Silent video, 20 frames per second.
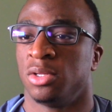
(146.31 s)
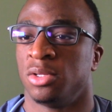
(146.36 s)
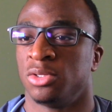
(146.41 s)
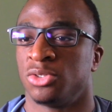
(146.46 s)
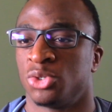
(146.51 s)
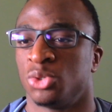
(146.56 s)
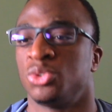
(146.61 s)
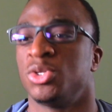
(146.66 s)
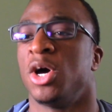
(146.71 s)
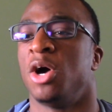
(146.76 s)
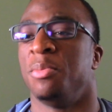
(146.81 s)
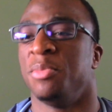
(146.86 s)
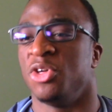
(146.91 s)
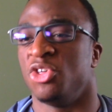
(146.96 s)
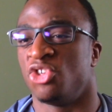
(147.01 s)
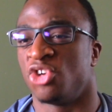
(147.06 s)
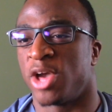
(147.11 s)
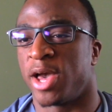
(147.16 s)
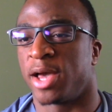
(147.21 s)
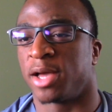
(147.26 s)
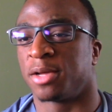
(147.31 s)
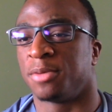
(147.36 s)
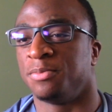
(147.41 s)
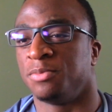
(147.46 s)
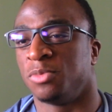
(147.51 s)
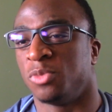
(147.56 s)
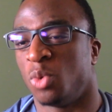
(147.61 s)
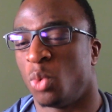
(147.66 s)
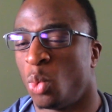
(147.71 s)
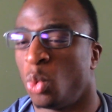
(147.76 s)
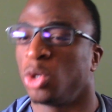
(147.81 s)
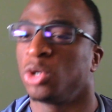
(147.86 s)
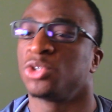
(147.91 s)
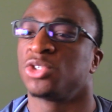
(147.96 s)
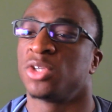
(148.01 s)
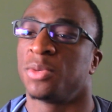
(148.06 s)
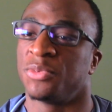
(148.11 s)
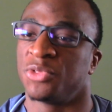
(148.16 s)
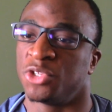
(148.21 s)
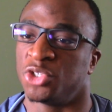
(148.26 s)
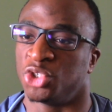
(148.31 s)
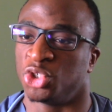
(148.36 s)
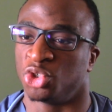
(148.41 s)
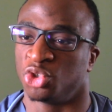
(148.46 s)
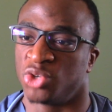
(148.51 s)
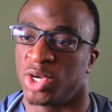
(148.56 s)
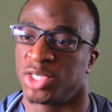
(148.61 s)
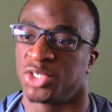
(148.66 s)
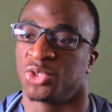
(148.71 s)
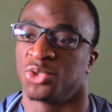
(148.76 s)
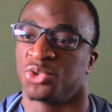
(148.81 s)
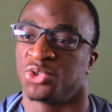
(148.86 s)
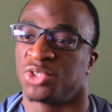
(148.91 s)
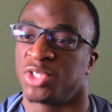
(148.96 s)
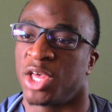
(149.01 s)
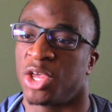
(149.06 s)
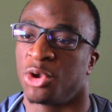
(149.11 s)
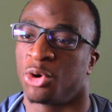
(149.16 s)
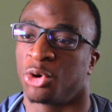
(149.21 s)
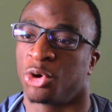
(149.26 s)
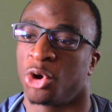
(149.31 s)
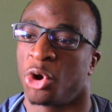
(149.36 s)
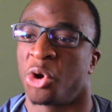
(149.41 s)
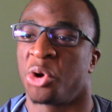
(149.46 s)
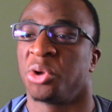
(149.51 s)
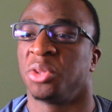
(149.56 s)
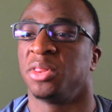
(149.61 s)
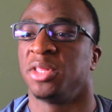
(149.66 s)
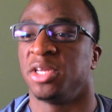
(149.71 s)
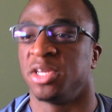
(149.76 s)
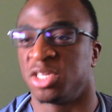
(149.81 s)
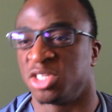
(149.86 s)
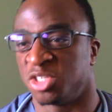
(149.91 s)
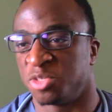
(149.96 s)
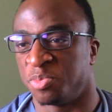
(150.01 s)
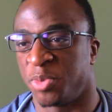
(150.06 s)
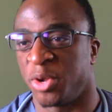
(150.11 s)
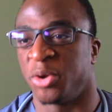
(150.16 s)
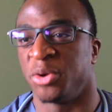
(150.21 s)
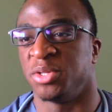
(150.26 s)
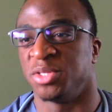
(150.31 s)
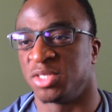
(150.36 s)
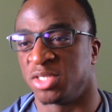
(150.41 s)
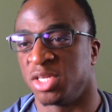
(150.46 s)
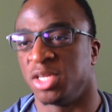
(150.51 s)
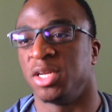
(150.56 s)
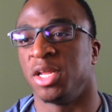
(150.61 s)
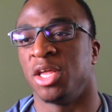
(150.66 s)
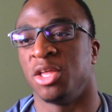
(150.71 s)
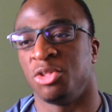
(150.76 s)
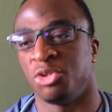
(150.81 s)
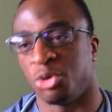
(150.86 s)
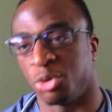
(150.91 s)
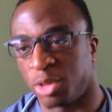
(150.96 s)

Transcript: So tell me, Jack, what are some of the stressors that you're currently experiencing in your